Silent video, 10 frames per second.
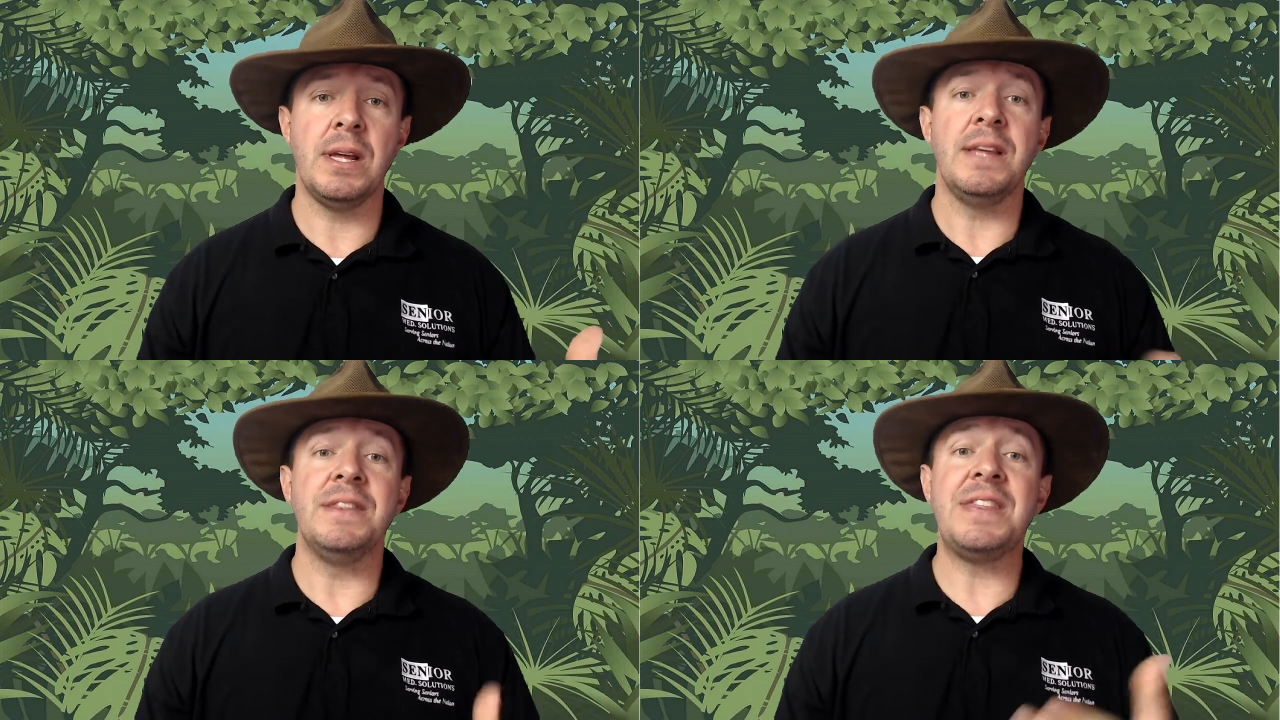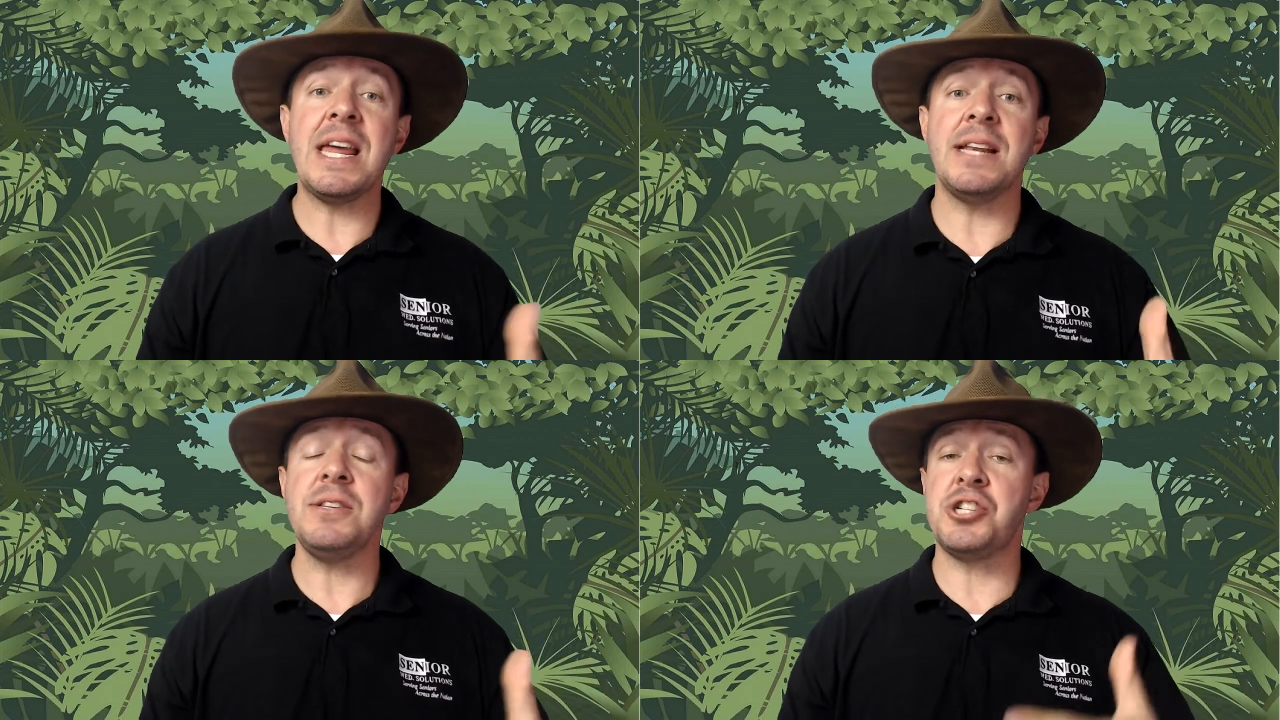
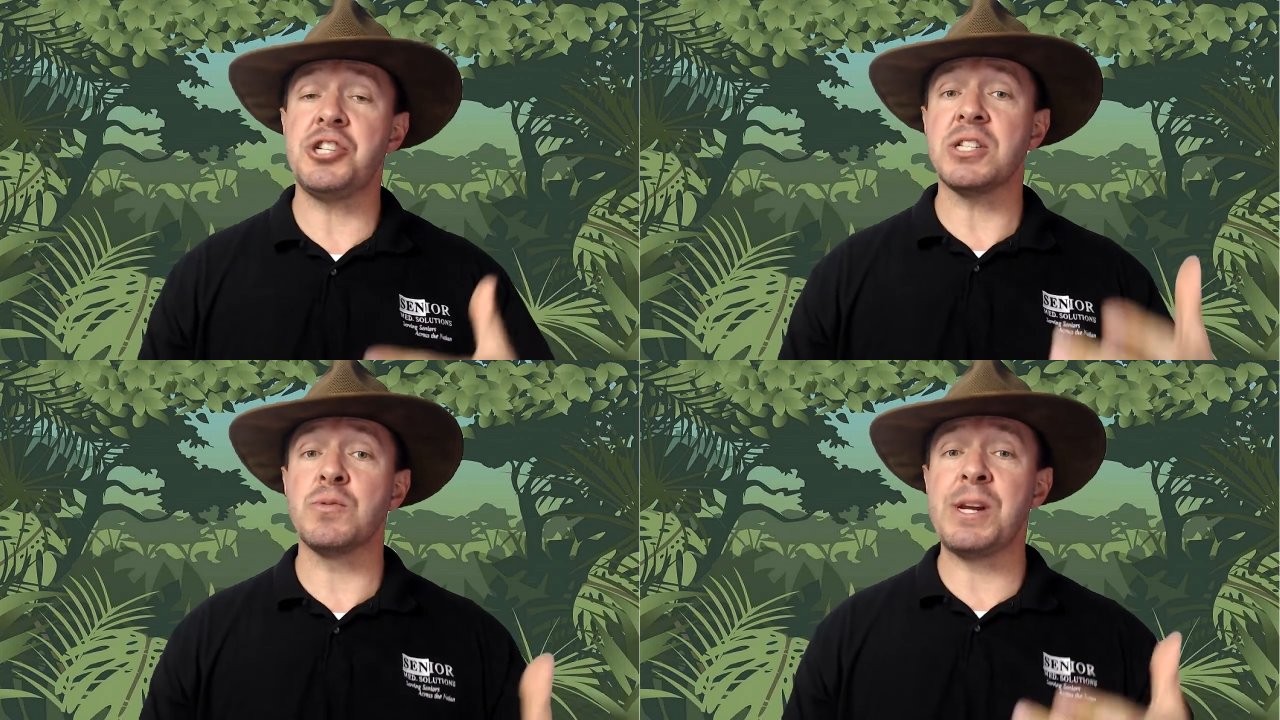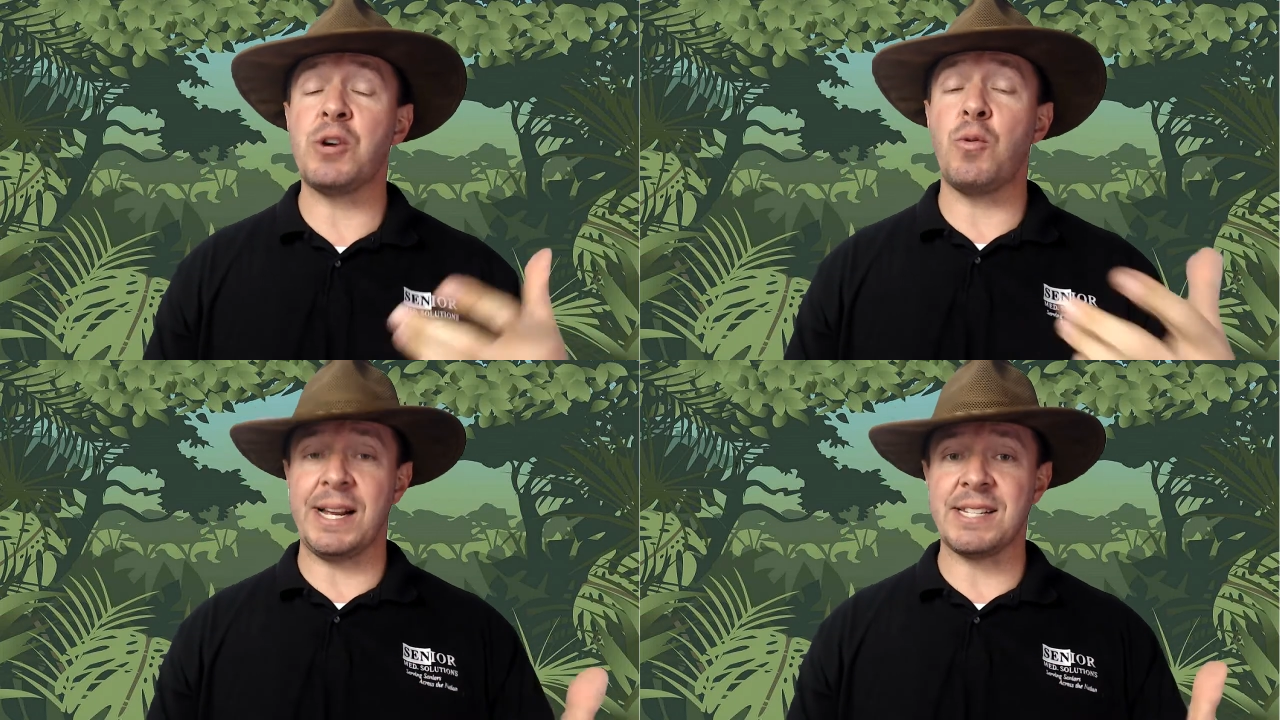then just
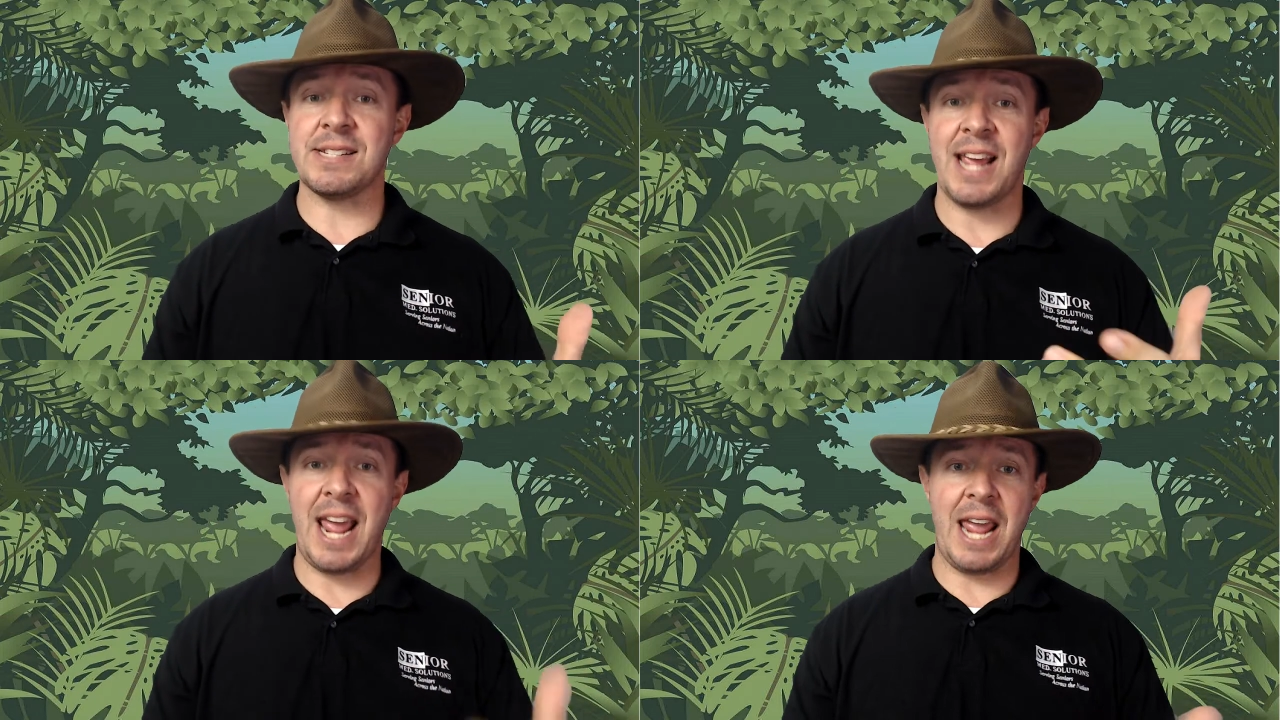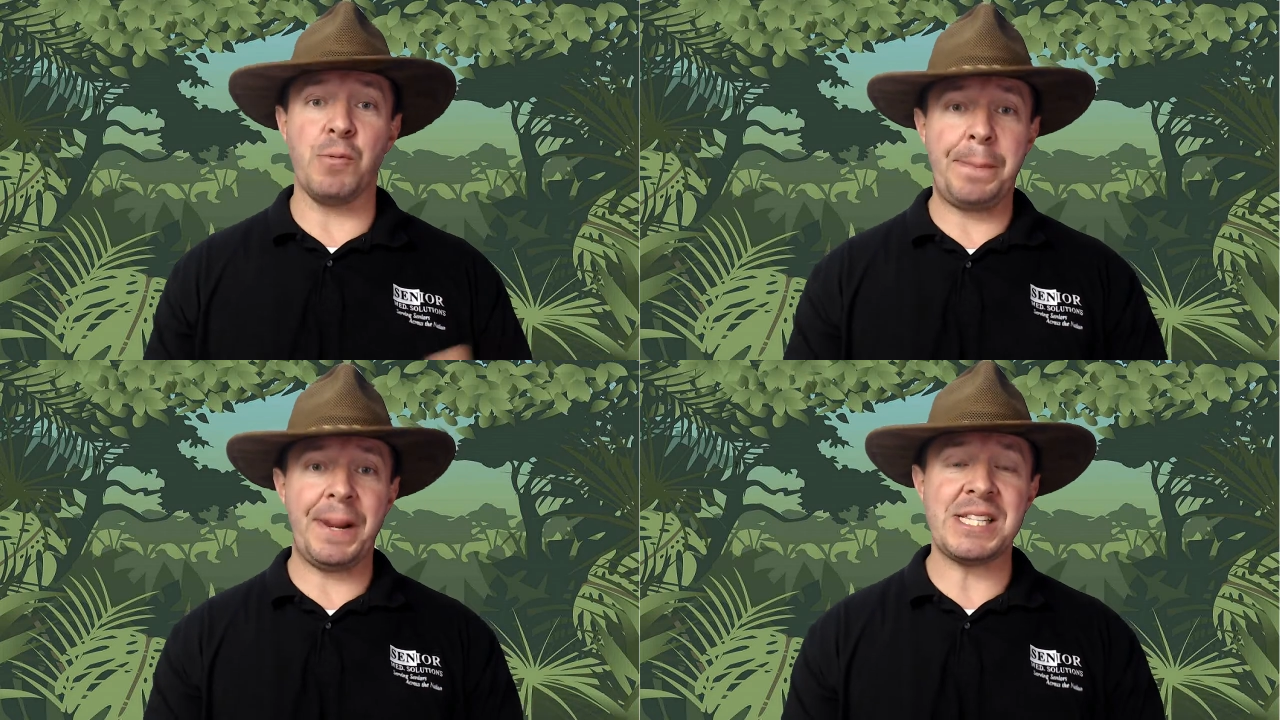request a
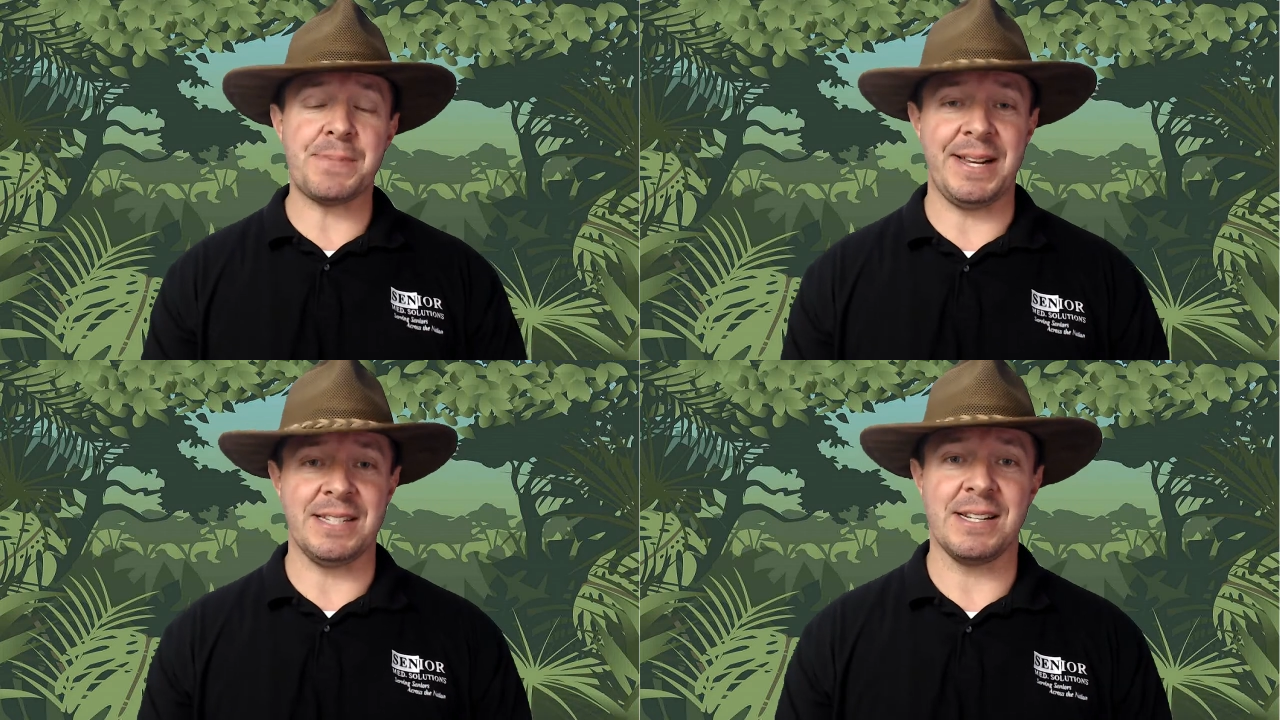replacement.